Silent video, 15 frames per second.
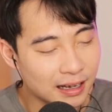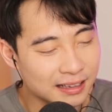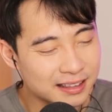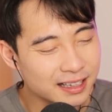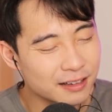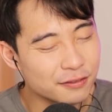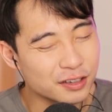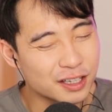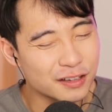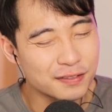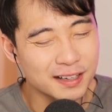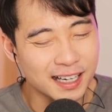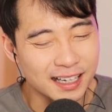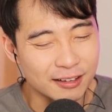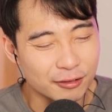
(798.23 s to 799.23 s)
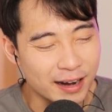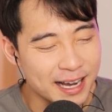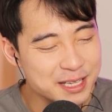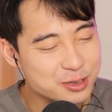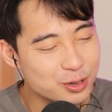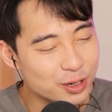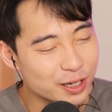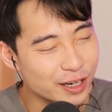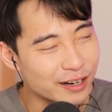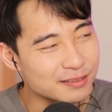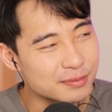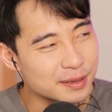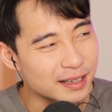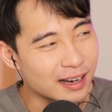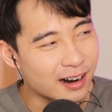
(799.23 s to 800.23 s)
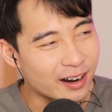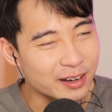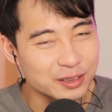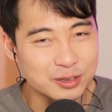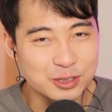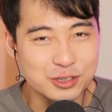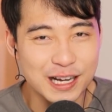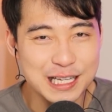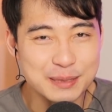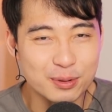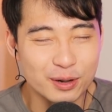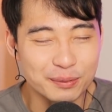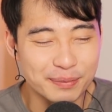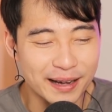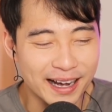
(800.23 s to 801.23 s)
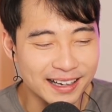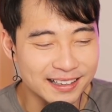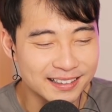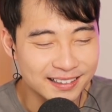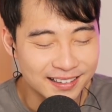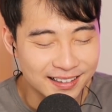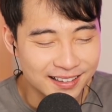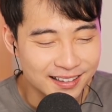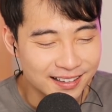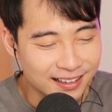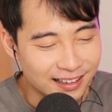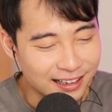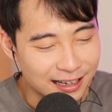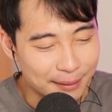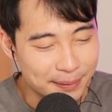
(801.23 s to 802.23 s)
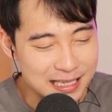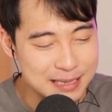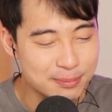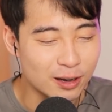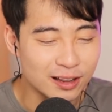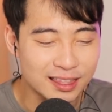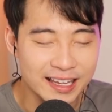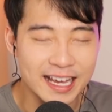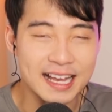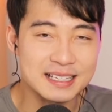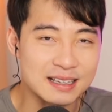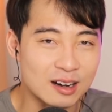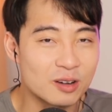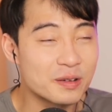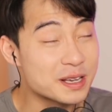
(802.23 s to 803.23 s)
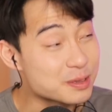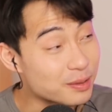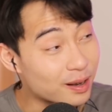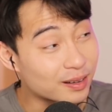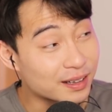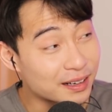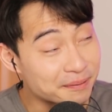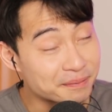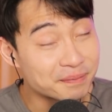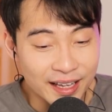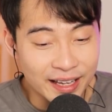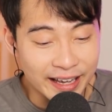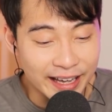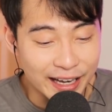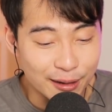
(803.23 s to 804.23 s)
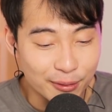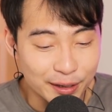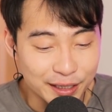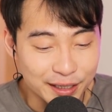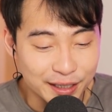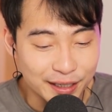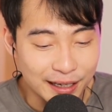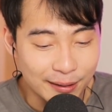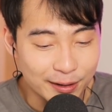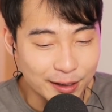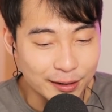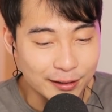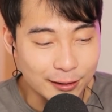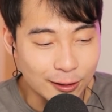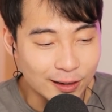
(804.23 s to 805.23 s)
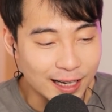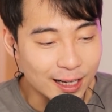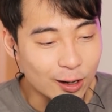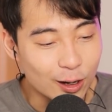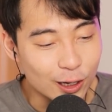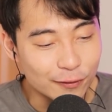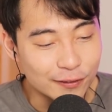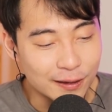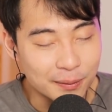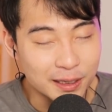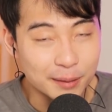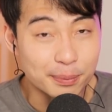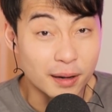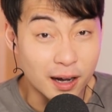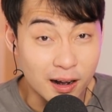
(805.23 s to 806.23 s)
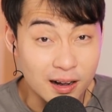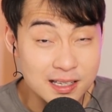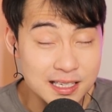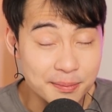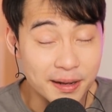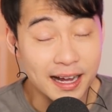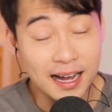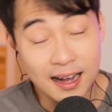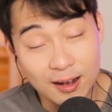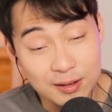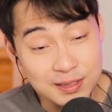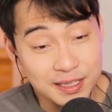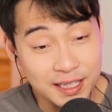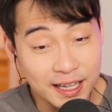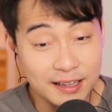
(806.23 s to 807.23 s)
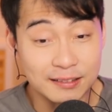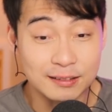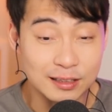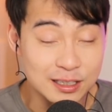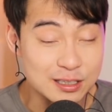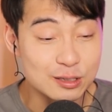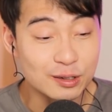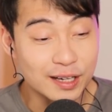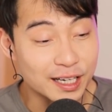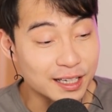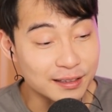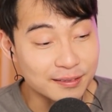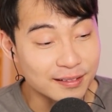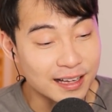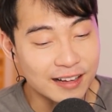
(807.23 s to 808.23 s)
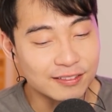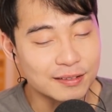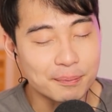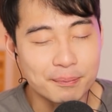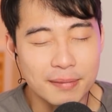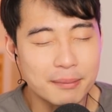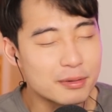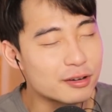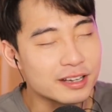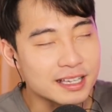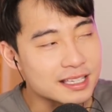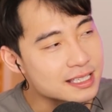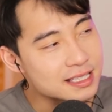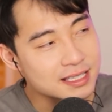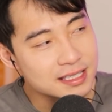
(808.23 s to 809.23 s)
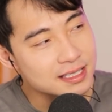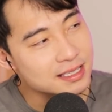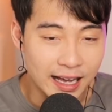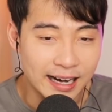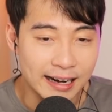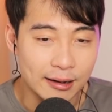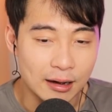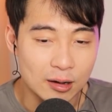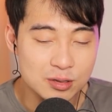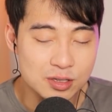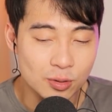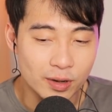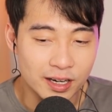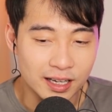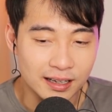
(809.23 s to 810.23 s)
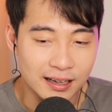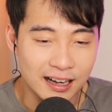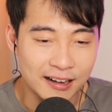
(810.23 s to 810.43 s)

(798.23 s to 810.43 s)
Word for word: I think if you give me like a rice cooker, it'd be hard to transport back. But small things are always welcome. And I wanna collect all of them in a box in my house, and then just look at it. I have the memories. And I also wanna.